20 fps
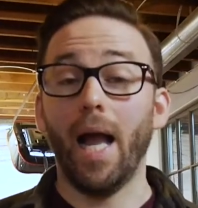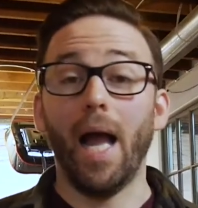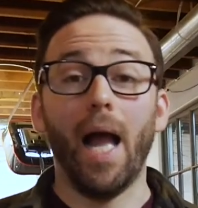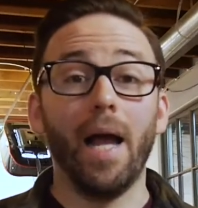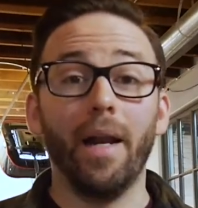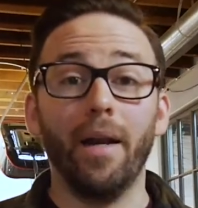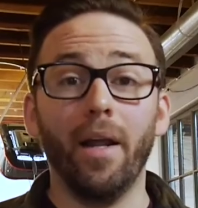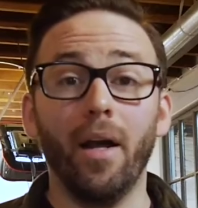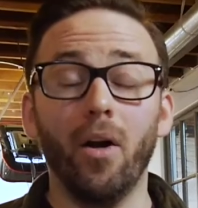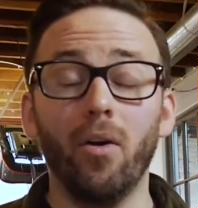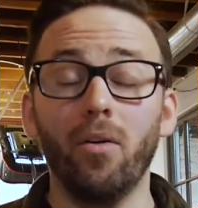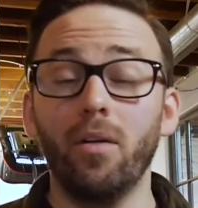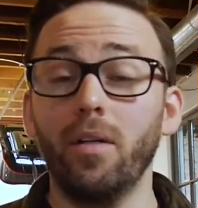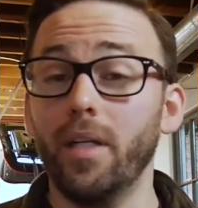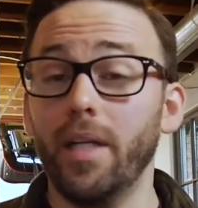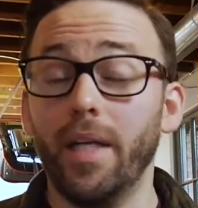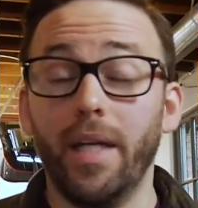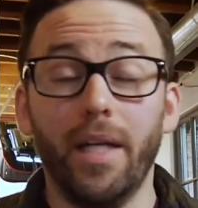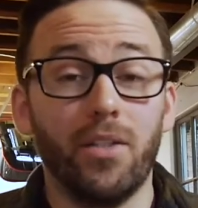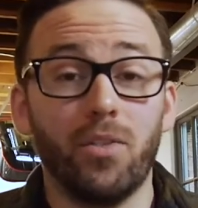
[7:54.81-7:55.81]
I
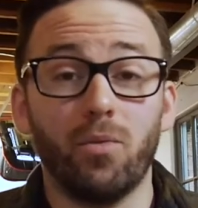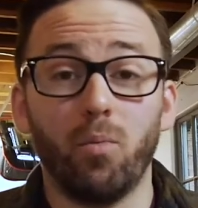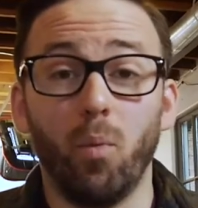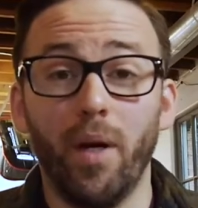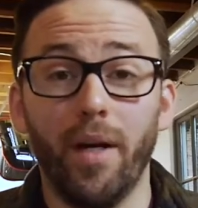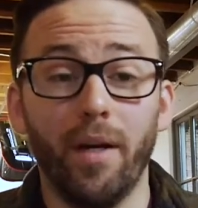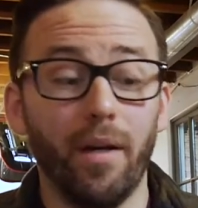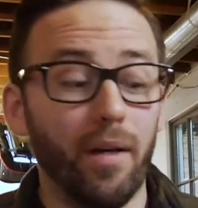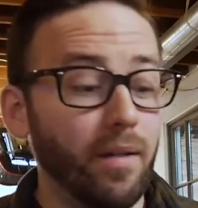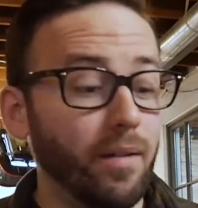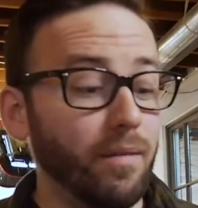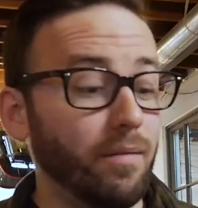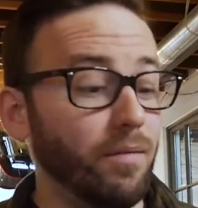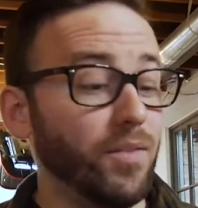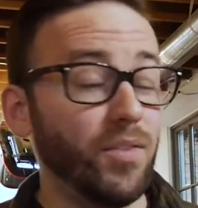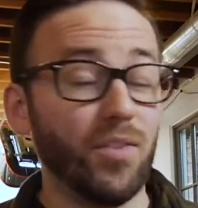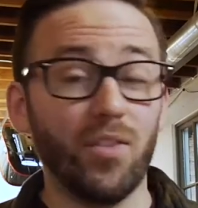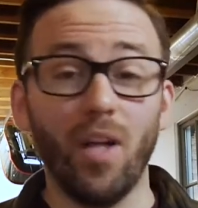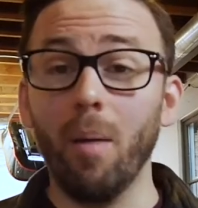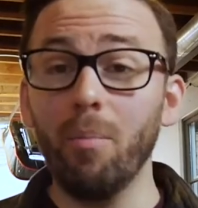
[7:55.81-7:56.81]
know, it's
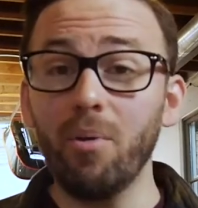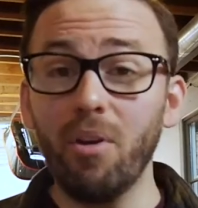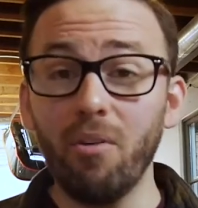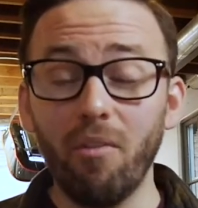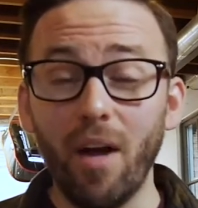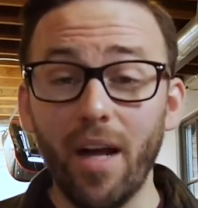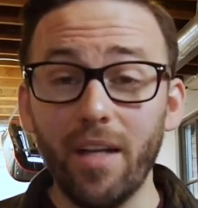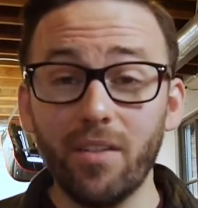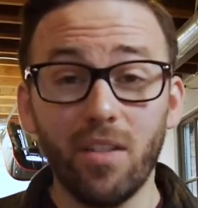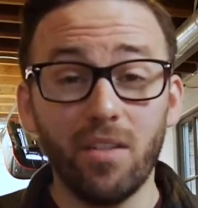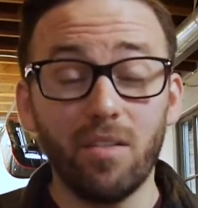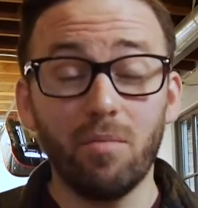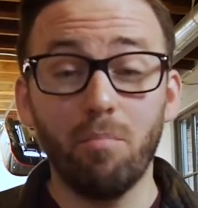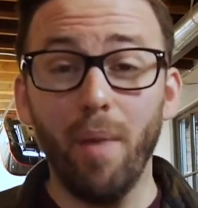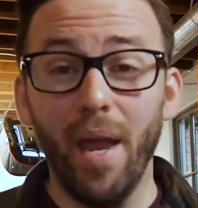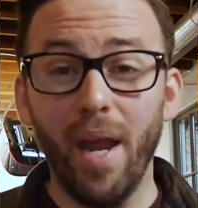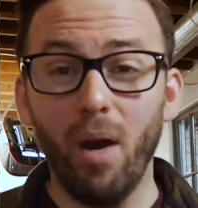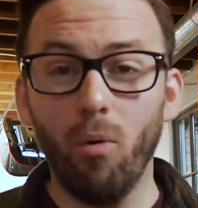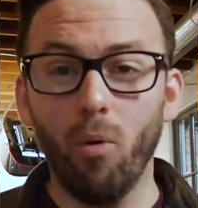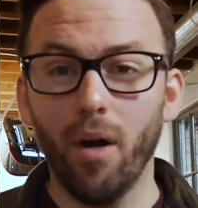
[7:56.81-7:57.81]
weird. Some devices
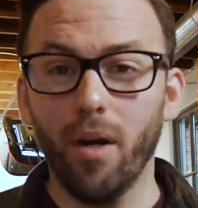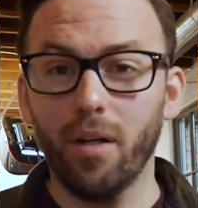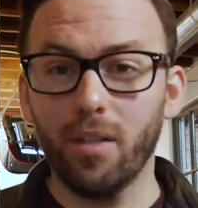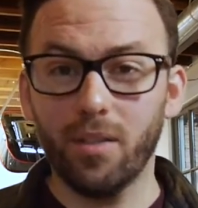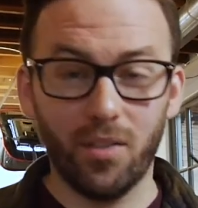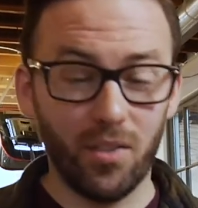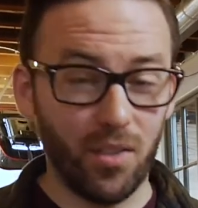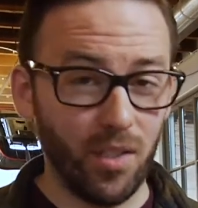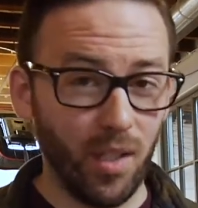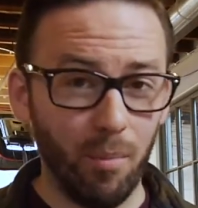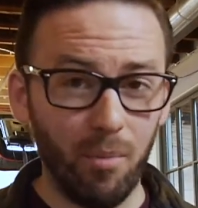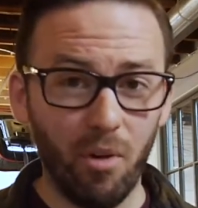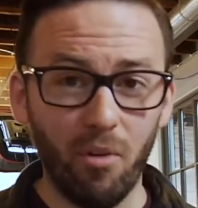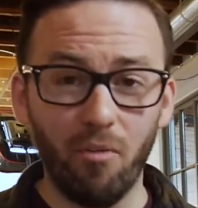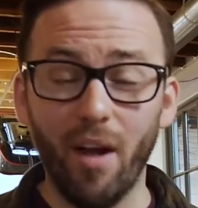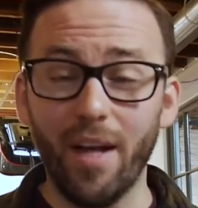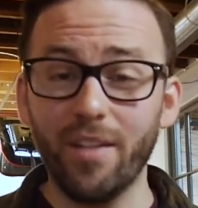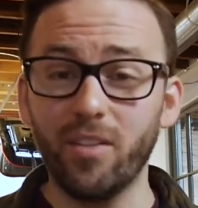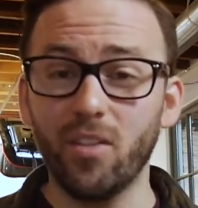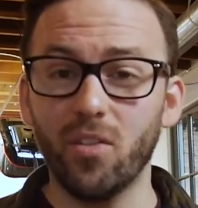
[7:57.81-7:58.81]
may work, some
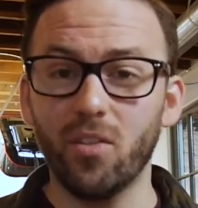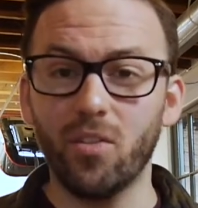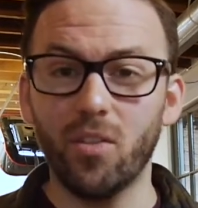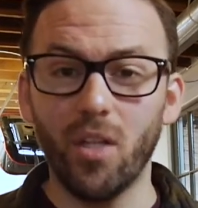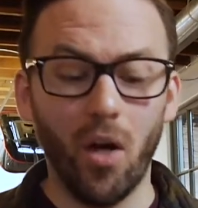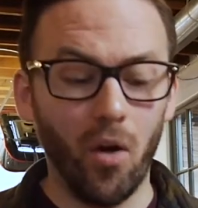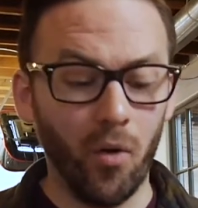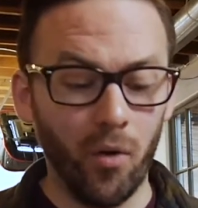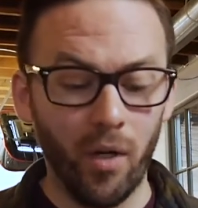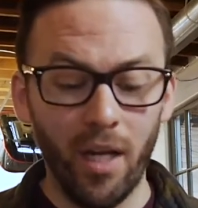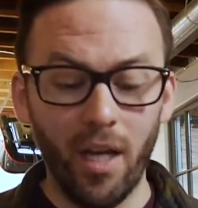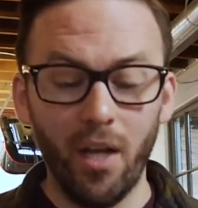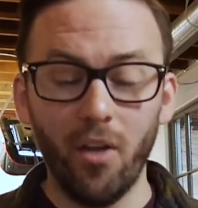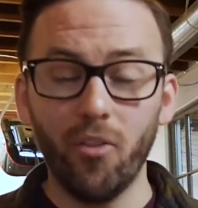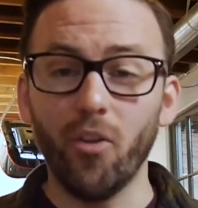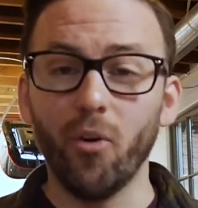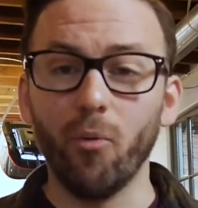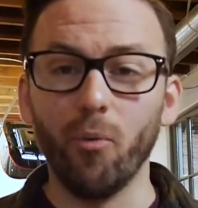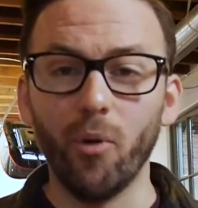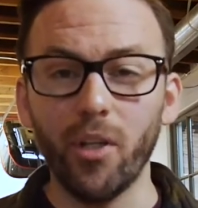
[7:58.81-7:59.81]
devices don't.
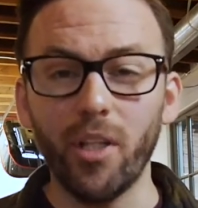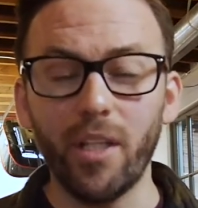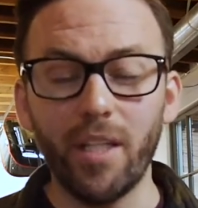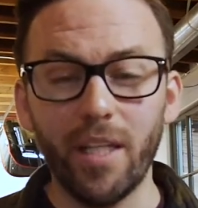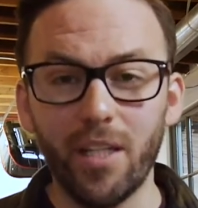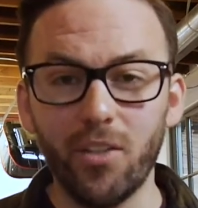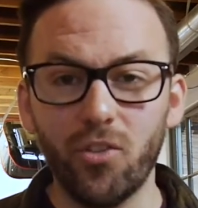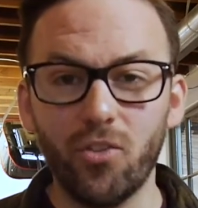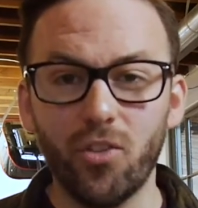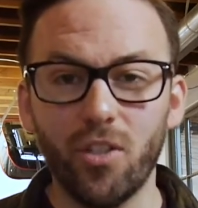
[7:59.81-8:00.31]
There really is